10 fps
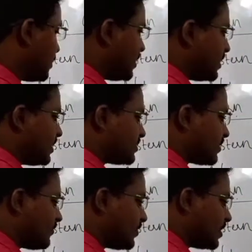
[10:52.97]
it is
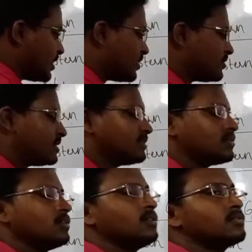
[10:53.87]
somewhere around this
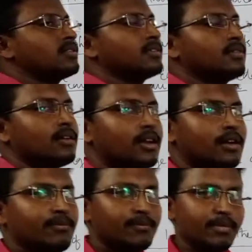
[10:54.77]

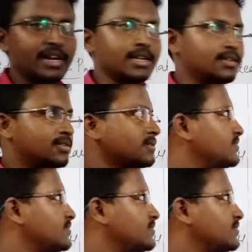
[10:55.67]
600 meters.